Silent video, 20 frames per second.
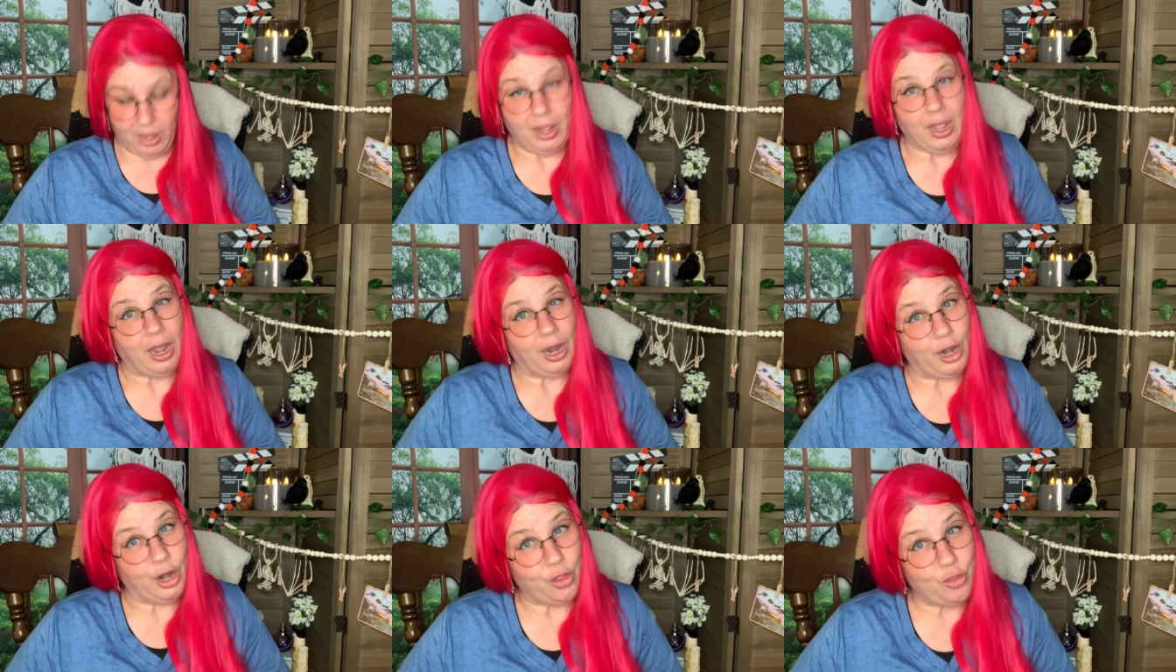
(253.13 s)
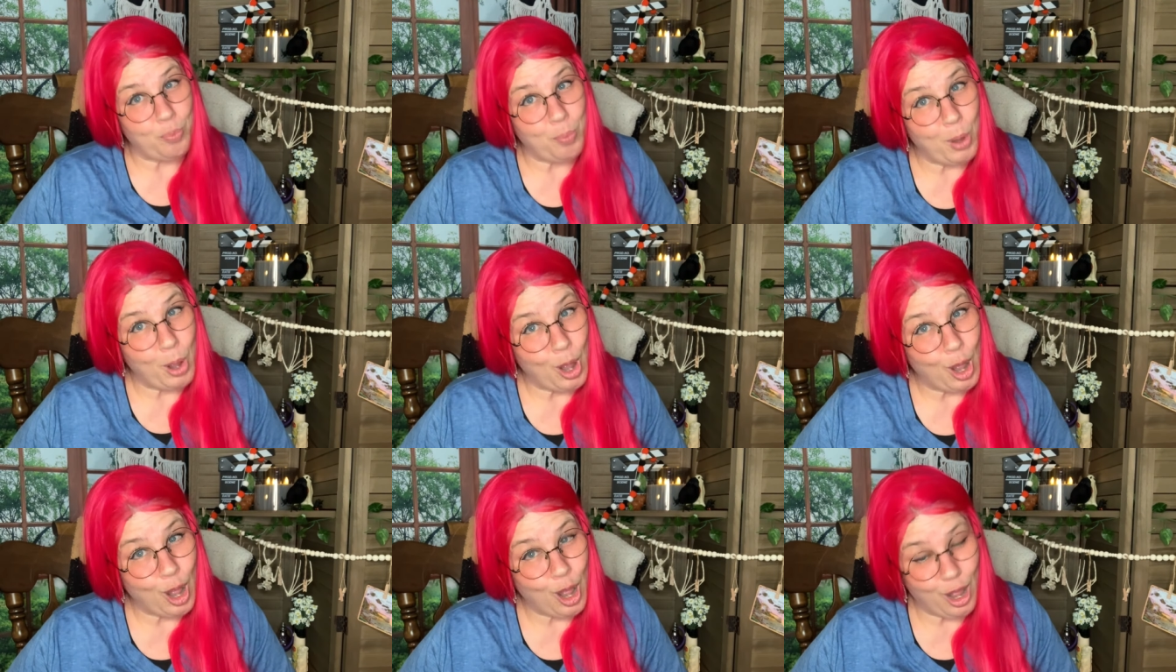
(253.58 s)
Got another
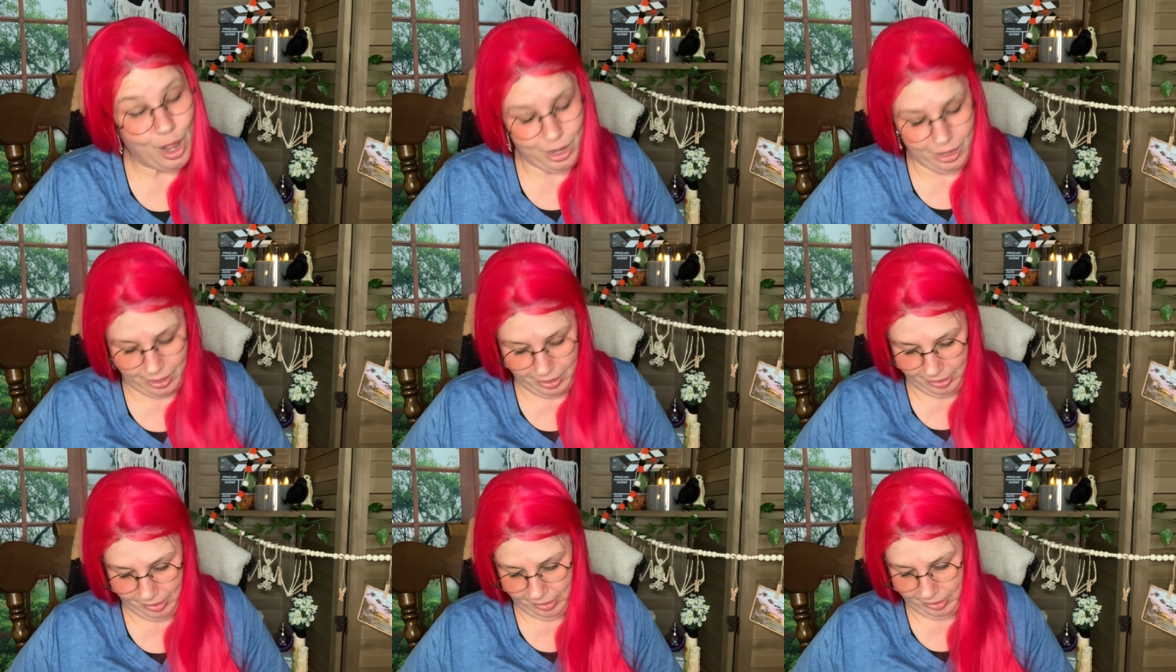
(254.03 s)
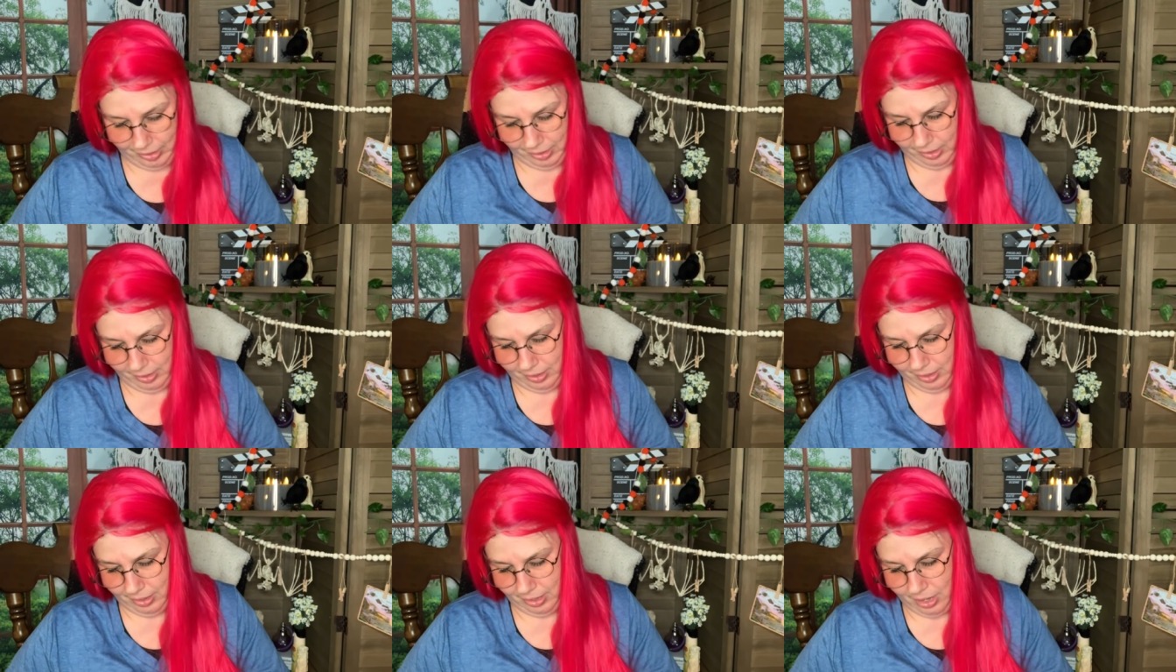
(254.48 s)

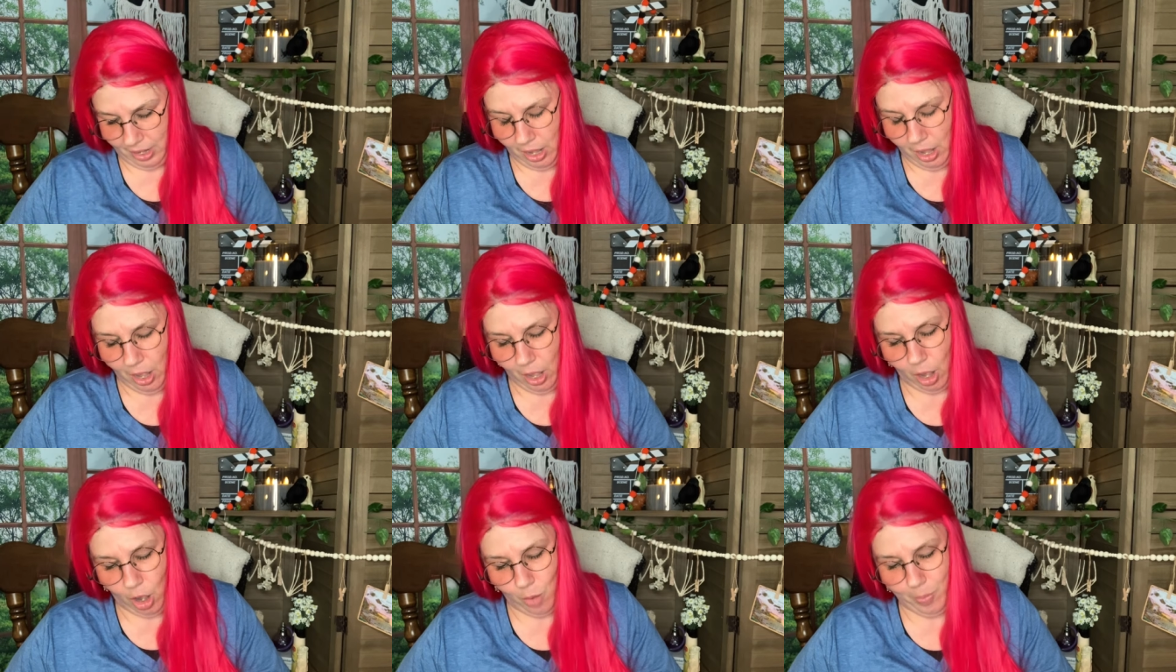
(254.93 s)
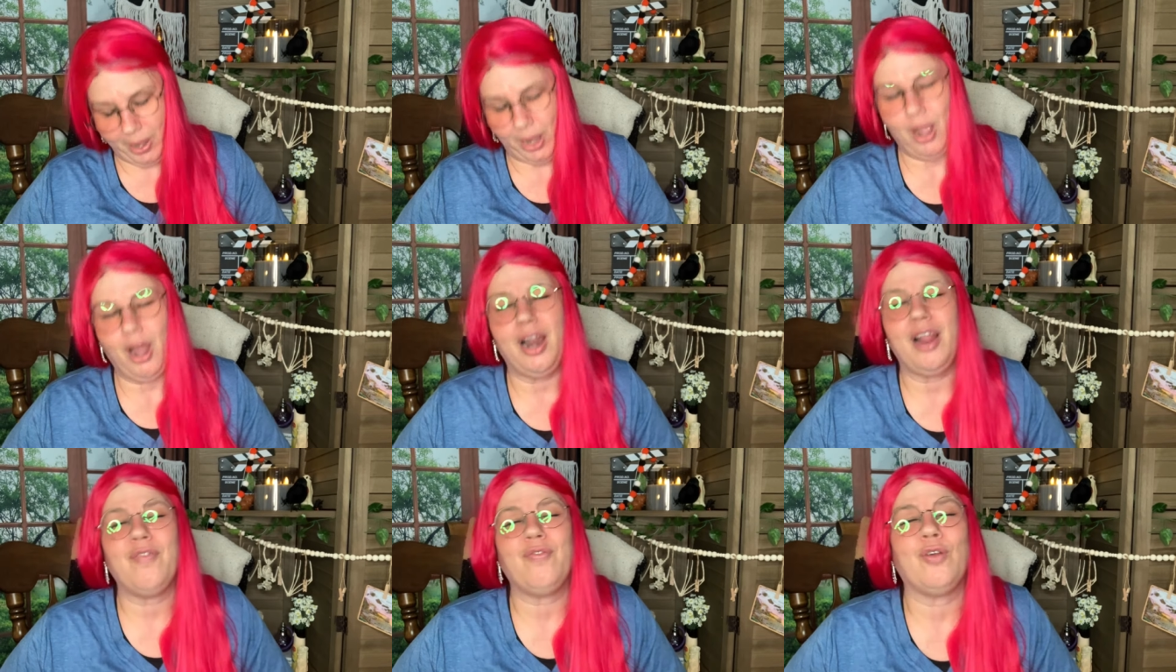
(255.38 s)
box. Oh my
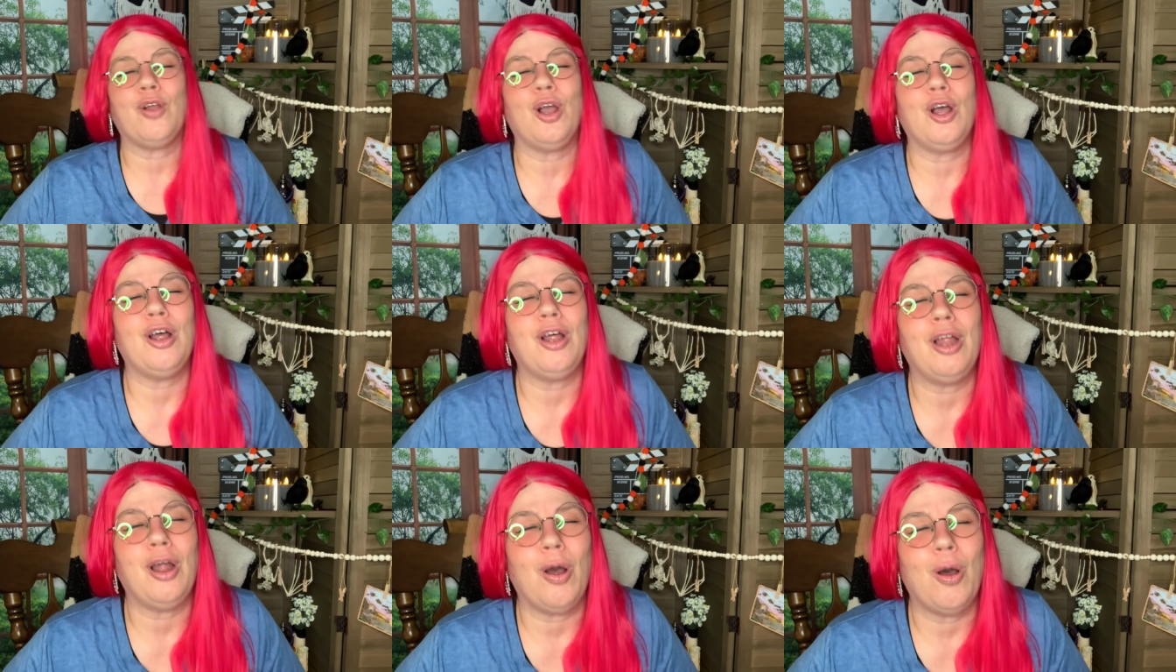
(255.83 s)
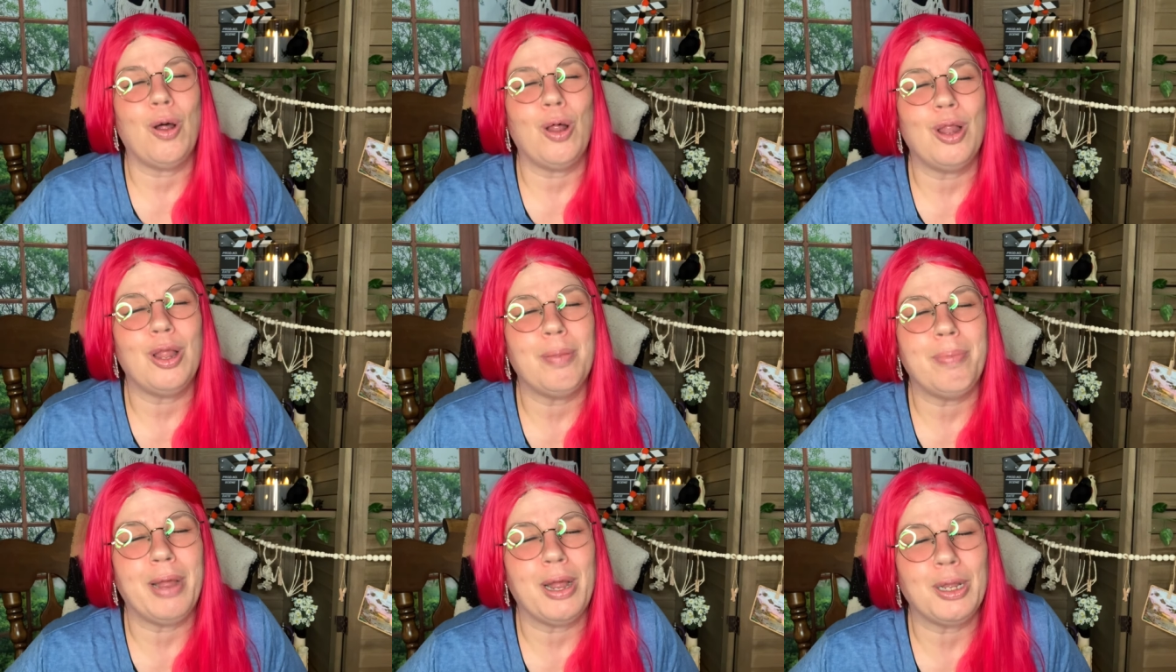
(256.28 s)
God, I forgot
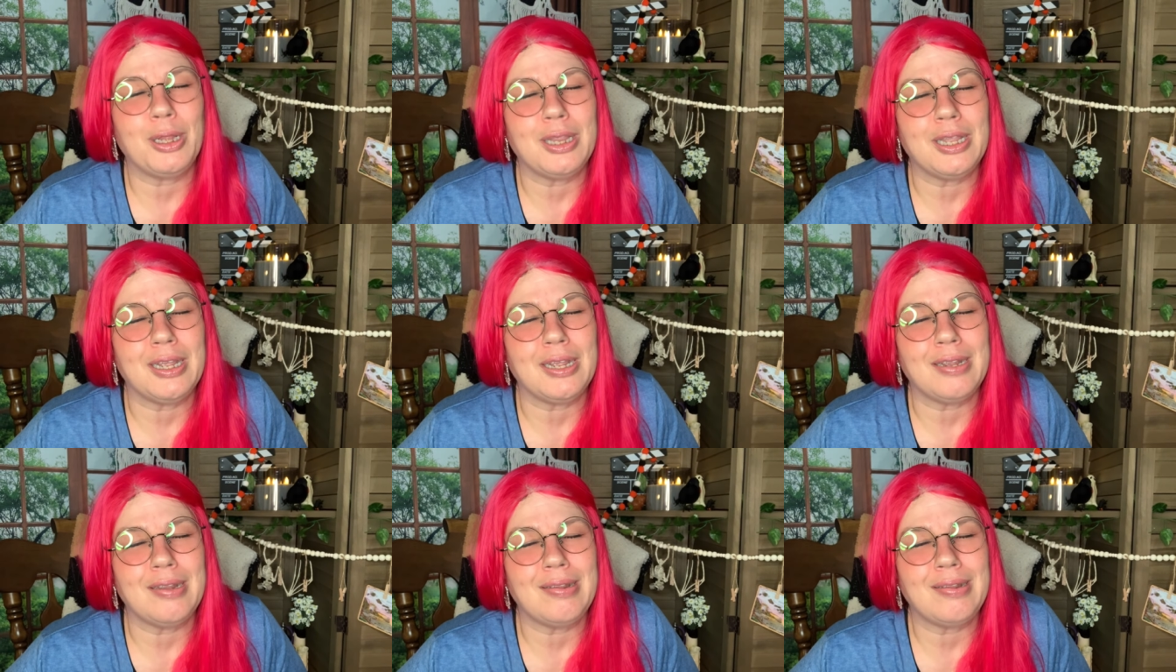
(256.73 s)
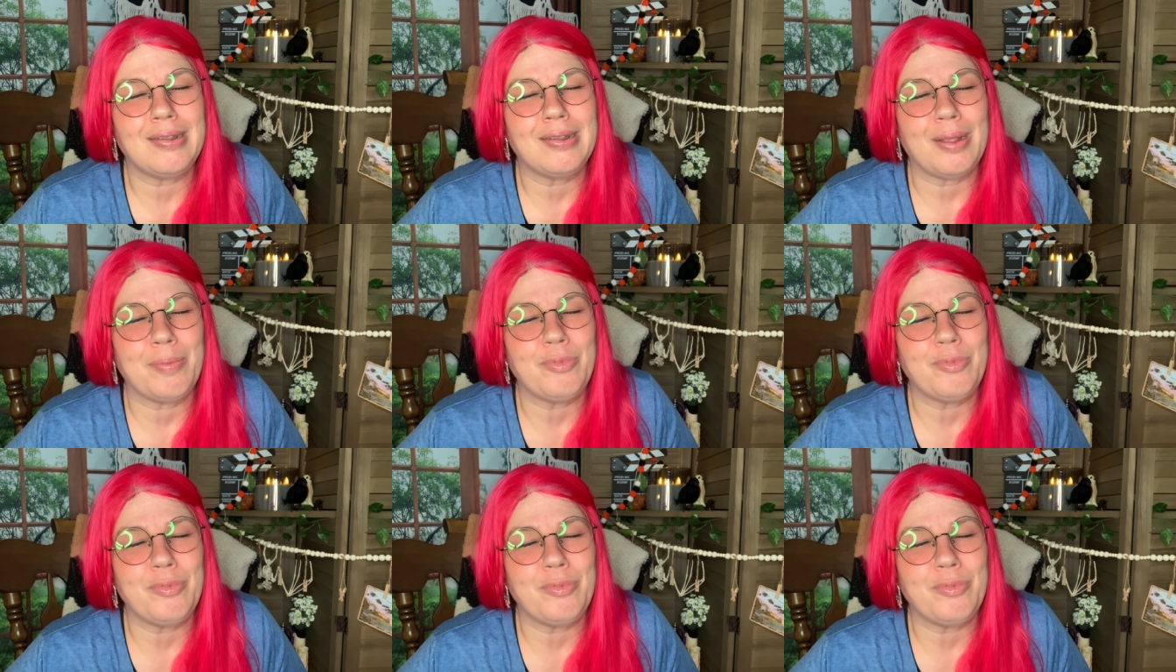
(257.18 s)
all about this.